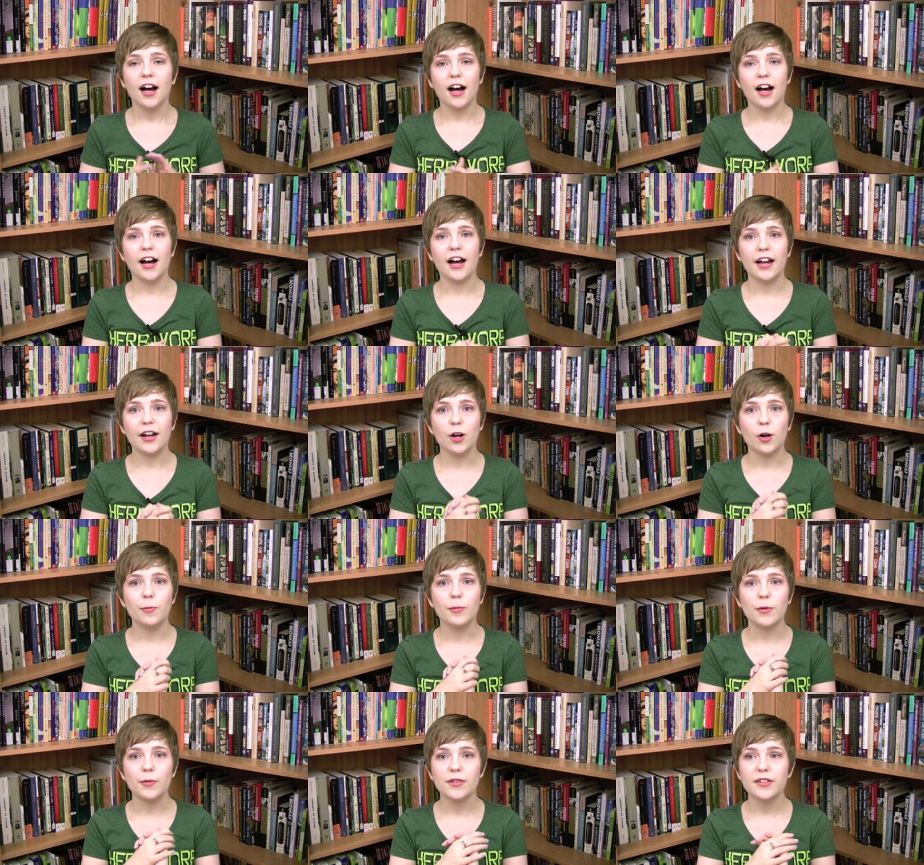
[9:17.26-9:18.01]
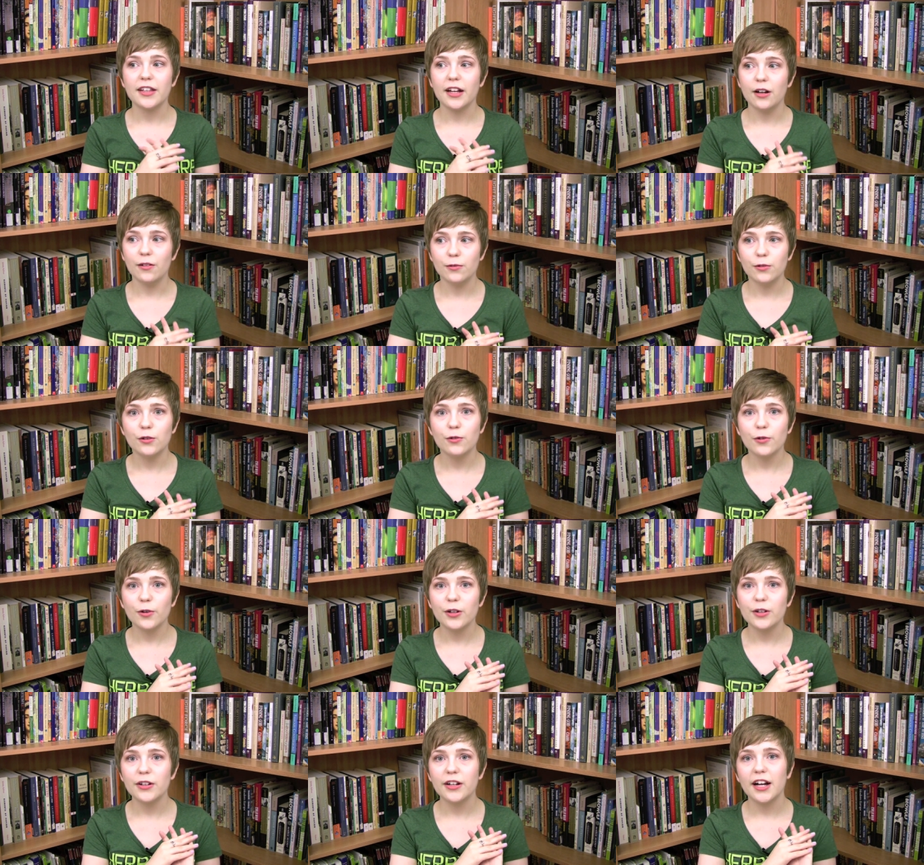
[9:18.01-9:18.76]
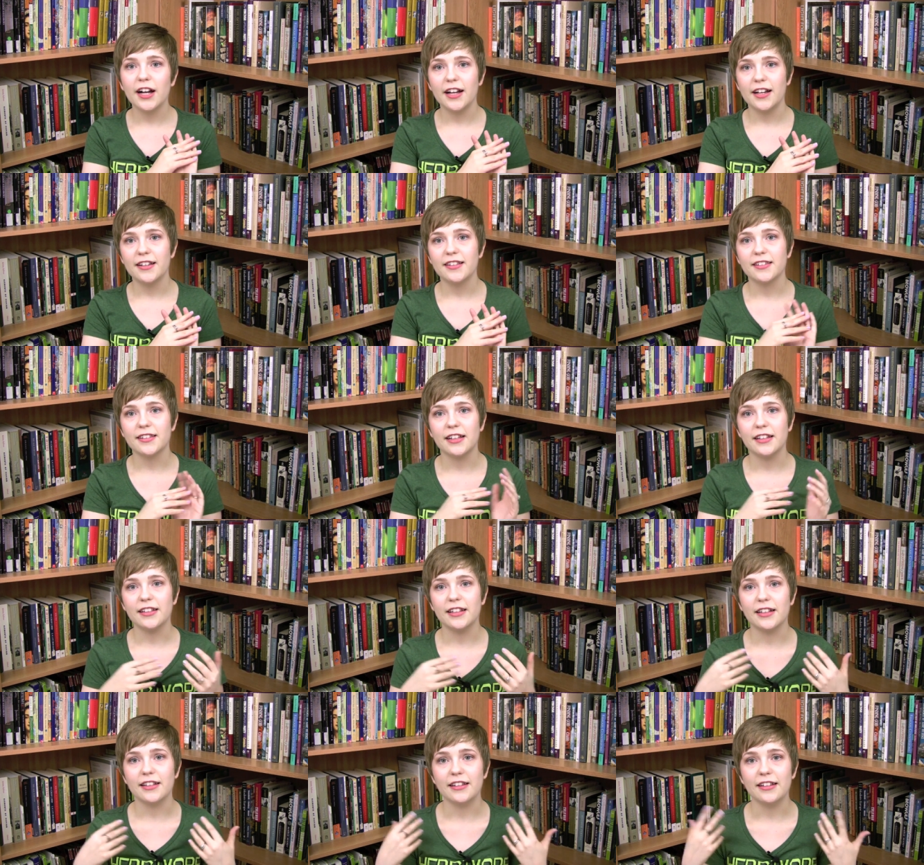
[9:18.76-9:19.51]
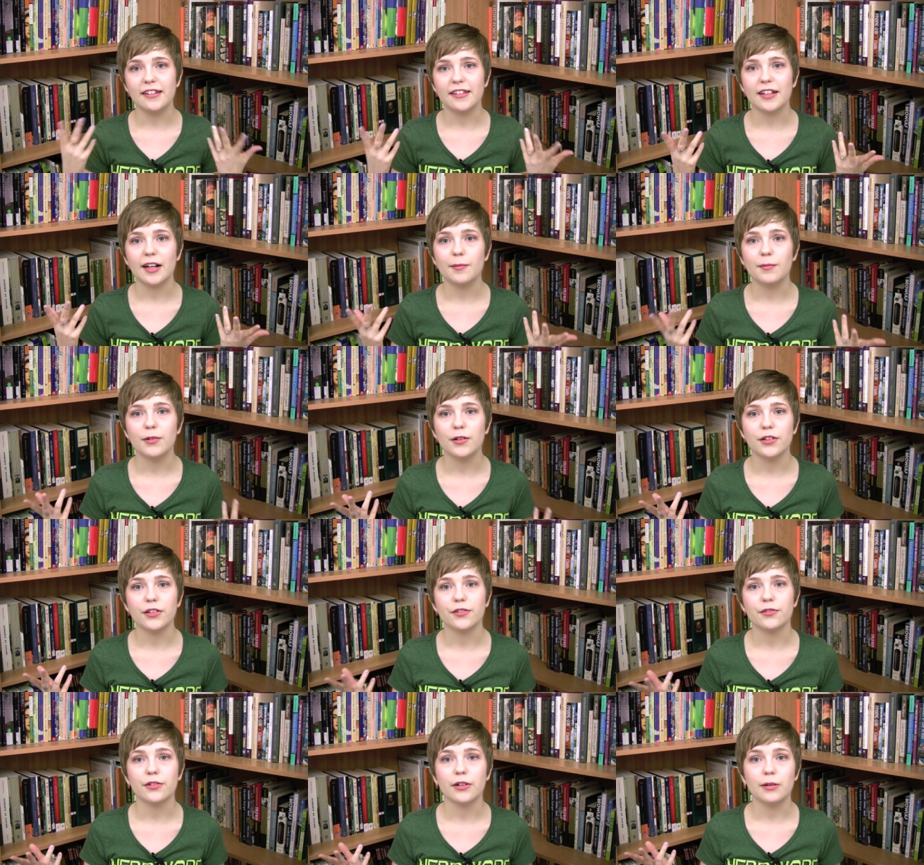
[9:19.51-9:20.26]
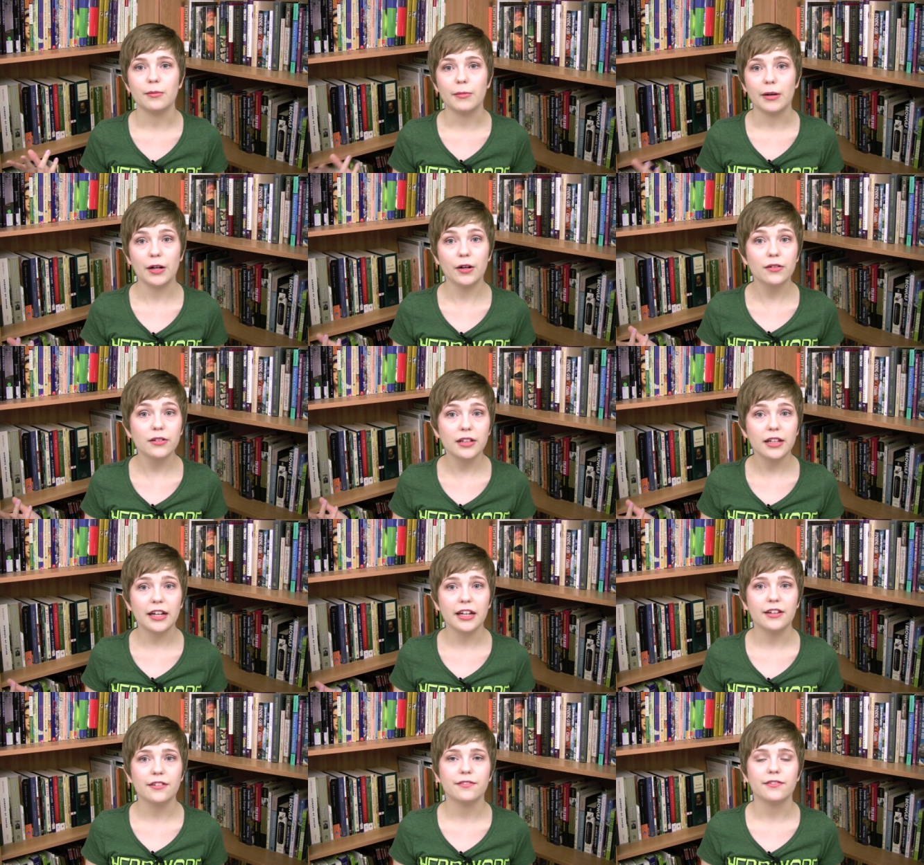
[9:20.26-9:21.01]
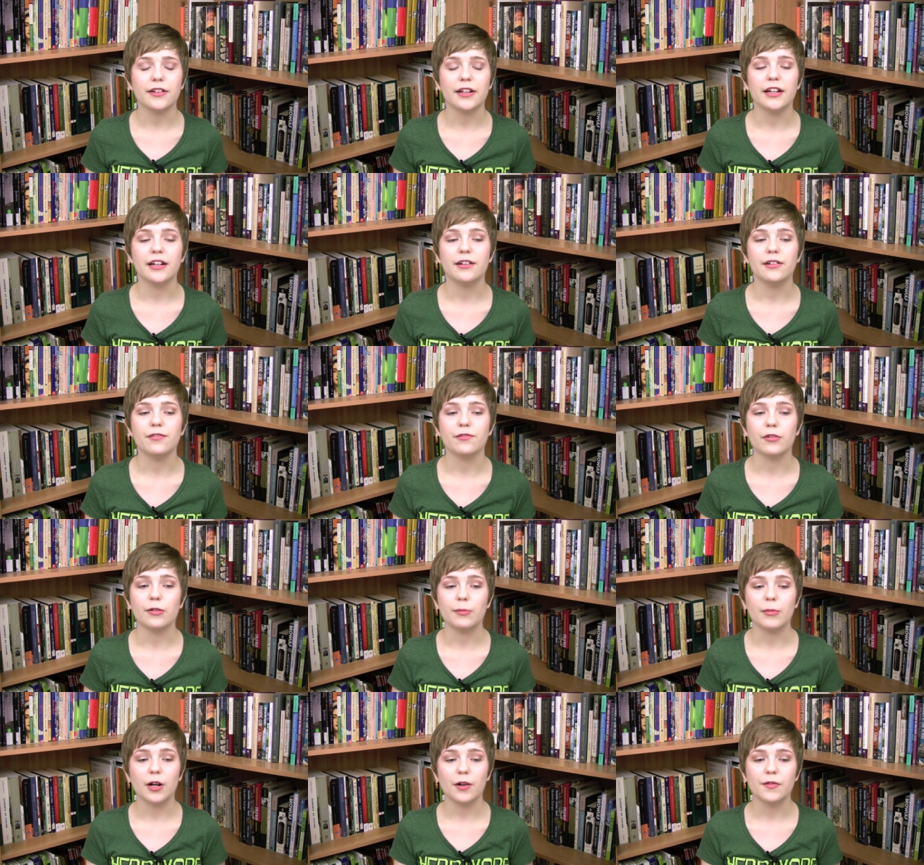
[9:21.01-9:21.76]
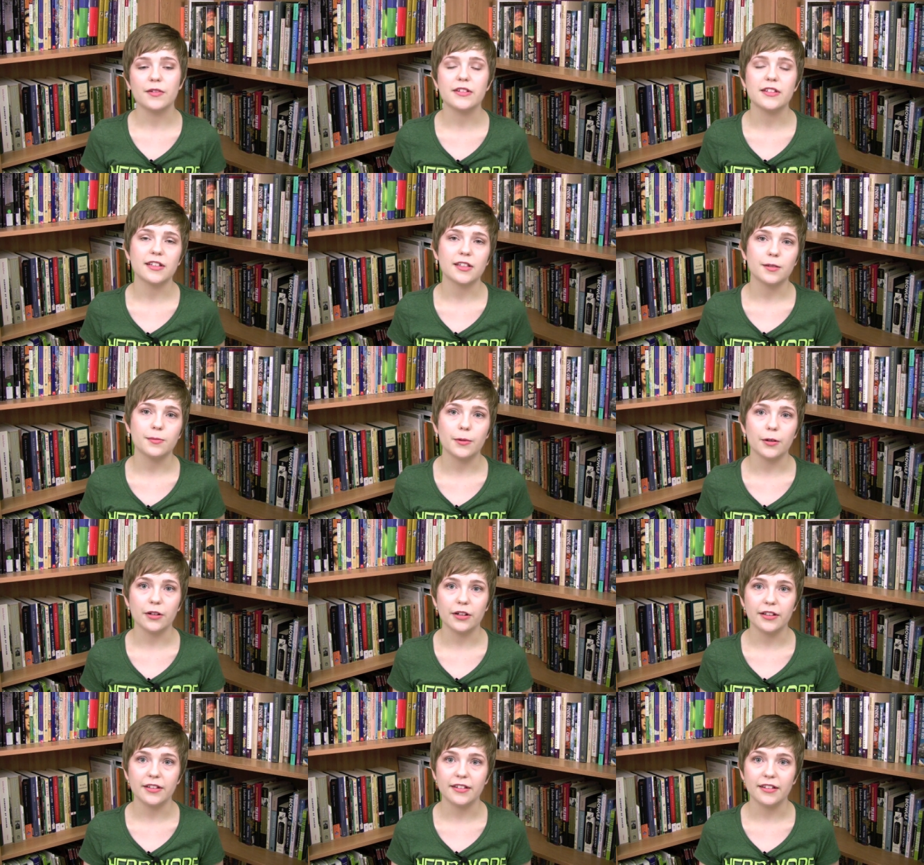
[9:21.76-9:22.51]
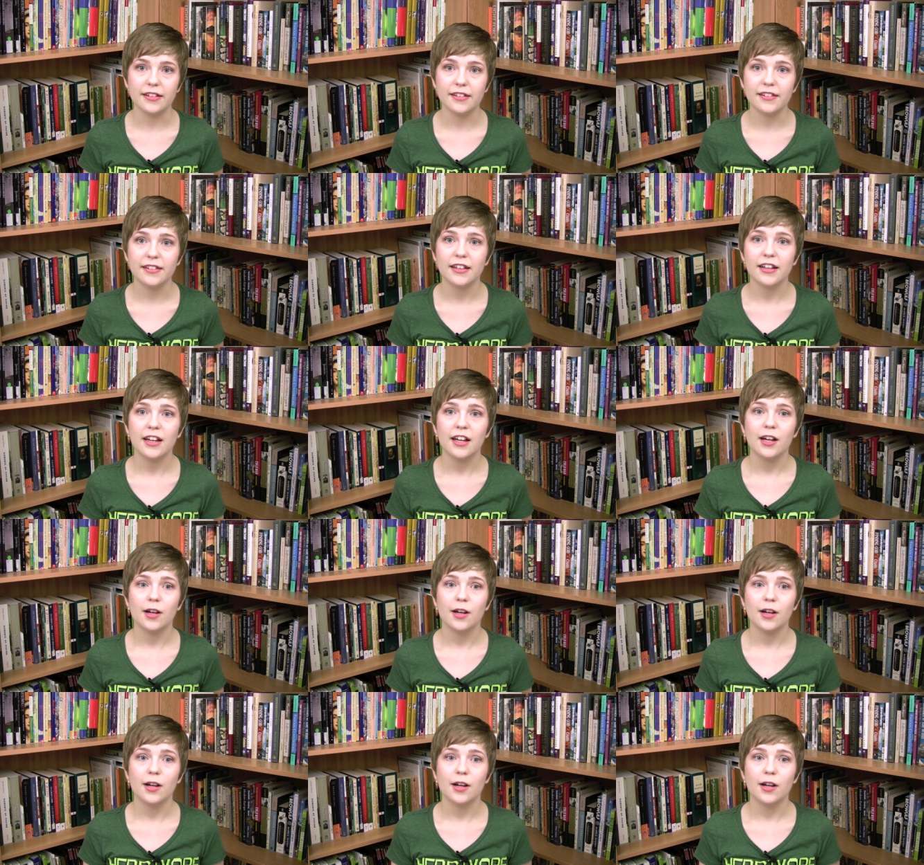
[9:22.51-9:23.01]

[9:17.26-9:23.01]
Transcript: I hope it was helpful for you guys and that the examples from my own life and from Marvin's experiences